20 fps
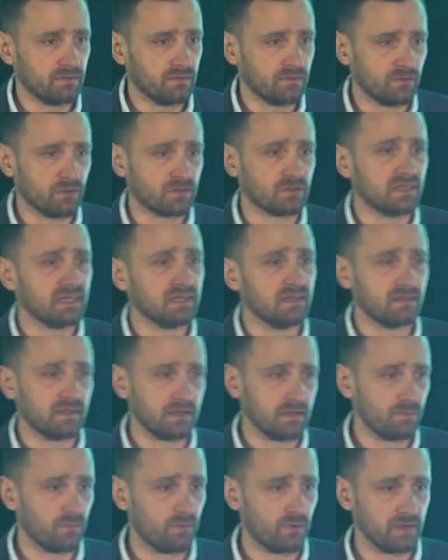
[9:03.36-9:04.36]
not needed
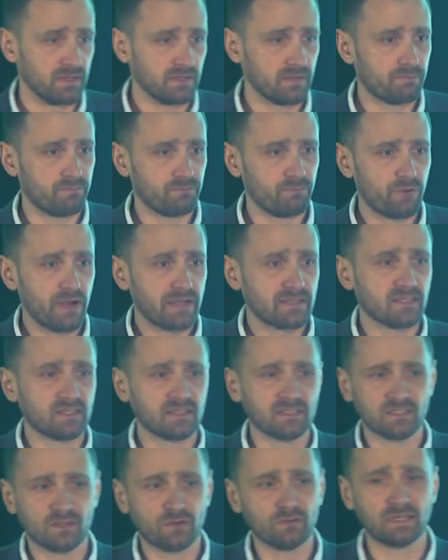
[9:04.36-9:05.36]
anymore. And the Brexit
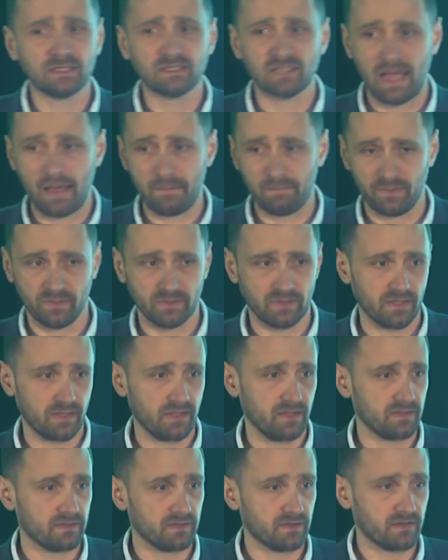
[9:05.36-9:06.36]
is a good example.
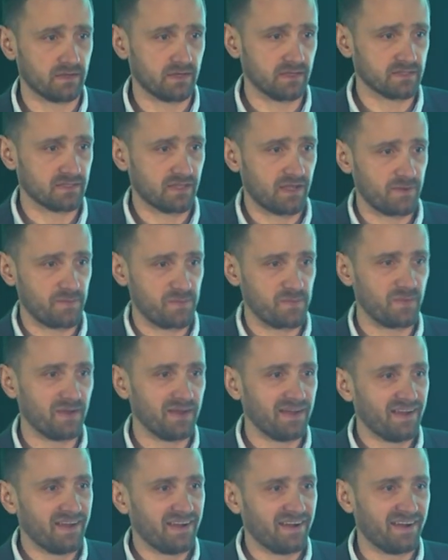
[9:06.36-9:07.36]
There are some
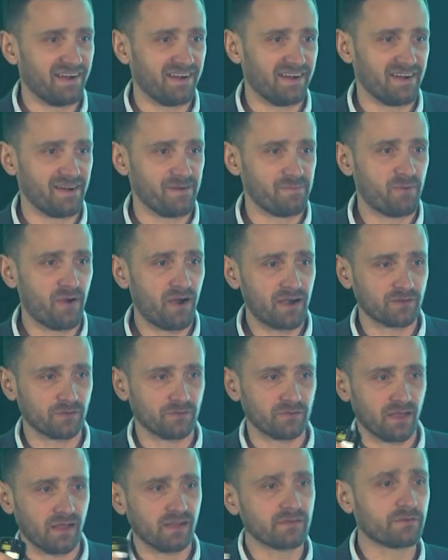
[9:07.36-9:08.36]
part
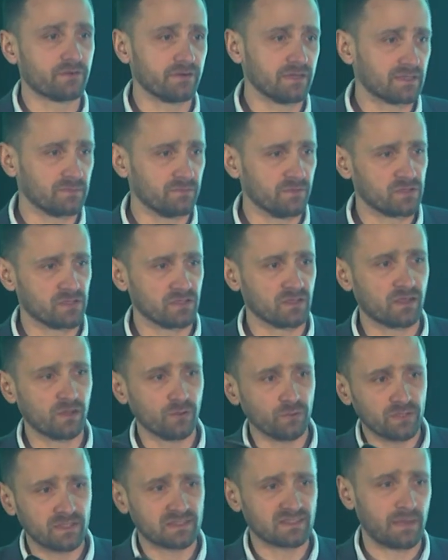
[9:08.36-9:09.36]
of the algorithm which
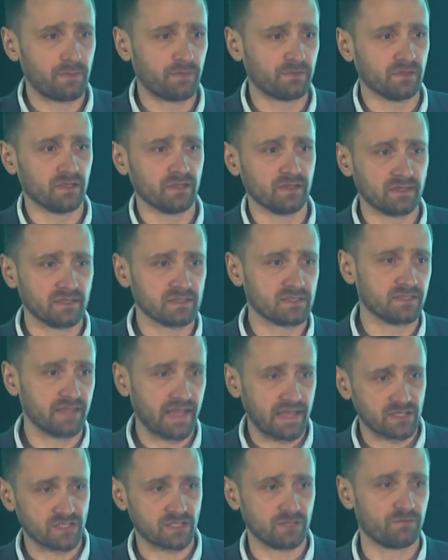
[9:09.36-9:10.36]
included some of the
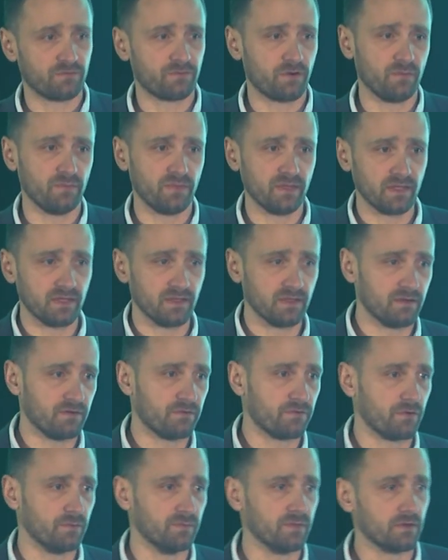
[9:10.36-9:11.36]
legislation from the
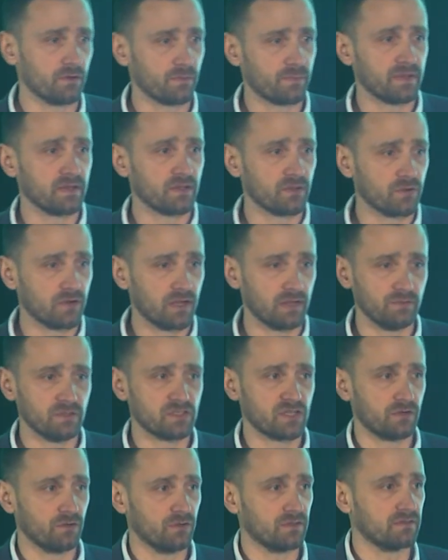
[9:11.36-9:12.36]
European Union
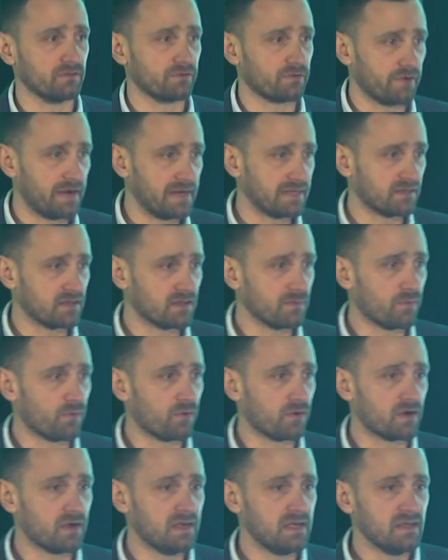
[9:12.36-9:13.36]
which are not required
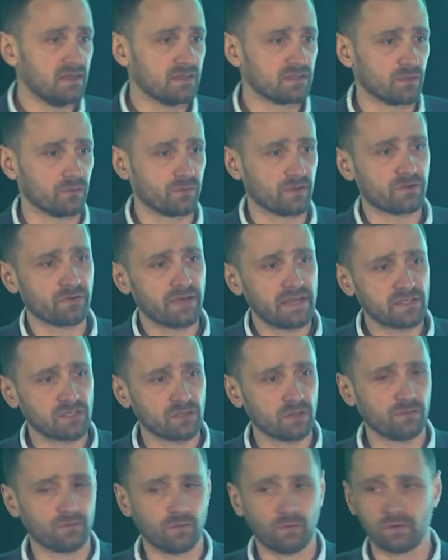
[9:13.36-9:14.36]
anymore. So the
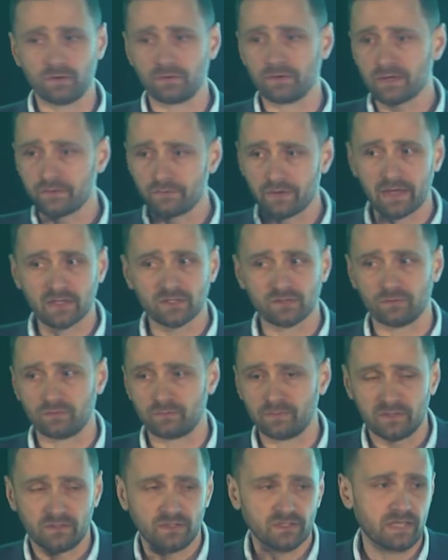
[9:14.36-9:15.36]
creation of or recreation or
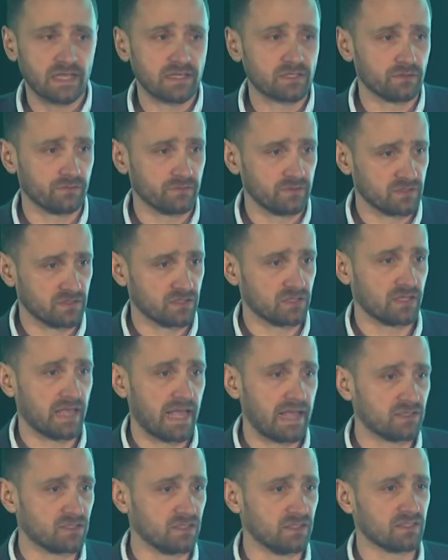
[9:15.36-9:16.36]
modernization of decision
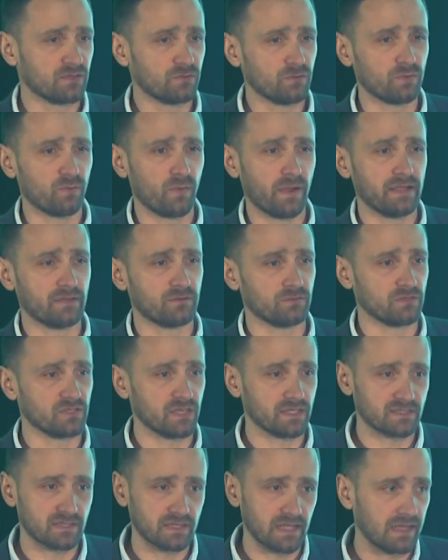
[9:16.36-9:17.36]
engine is a good way to
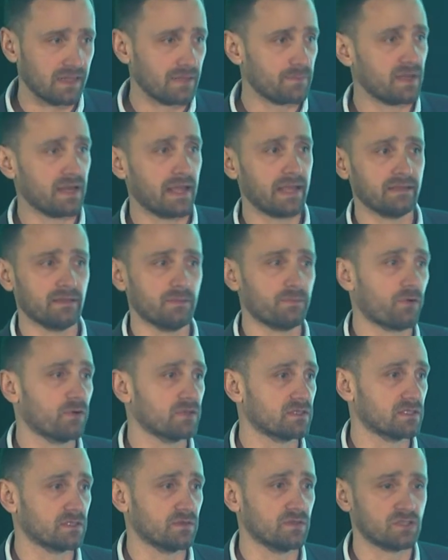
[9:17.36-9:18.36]
just eliminate the
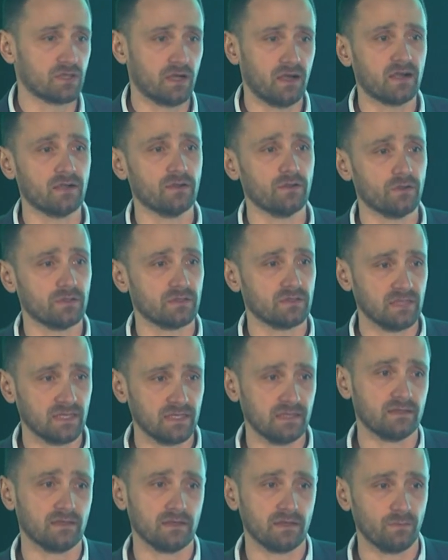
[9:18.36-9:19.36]
processes which are not
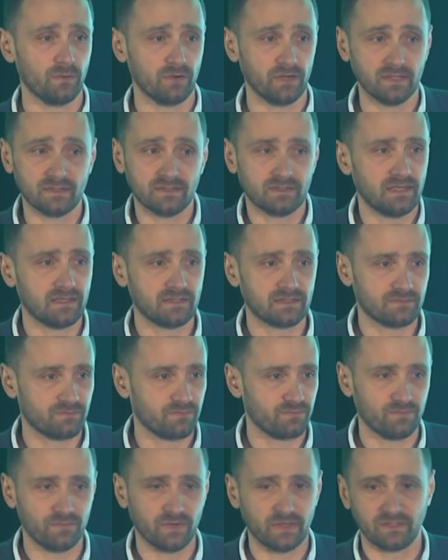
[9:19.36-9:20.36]
needed anymore. That's
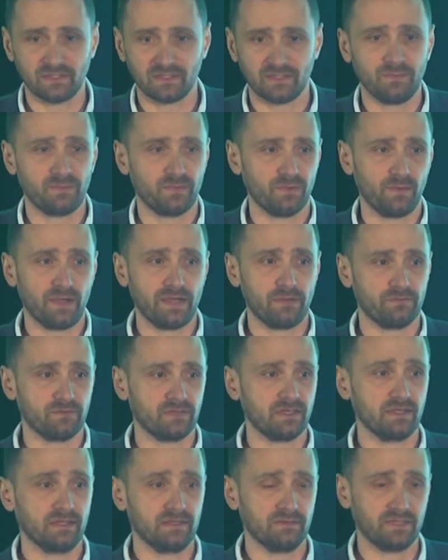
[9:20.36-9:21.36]
very simple way of
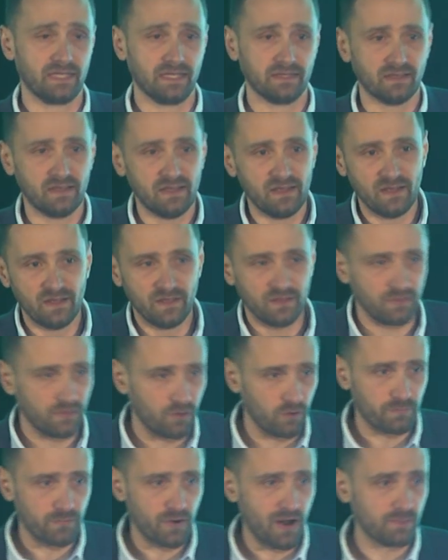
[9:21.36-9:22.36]
dealing with that.
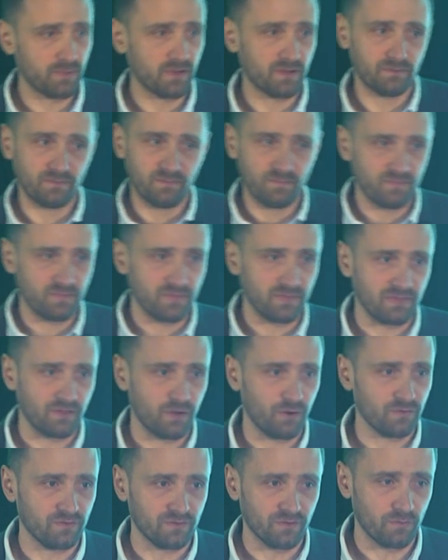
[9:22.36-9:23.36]
No problem,
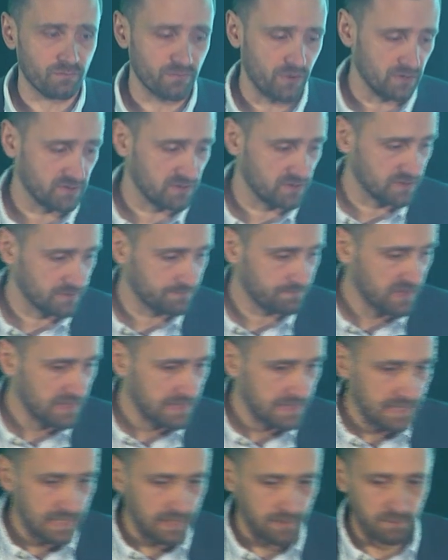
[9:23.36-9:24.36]
no process.
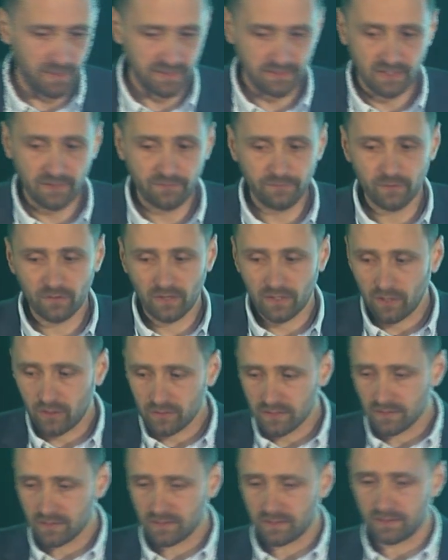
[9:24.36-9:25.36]
But if you cannot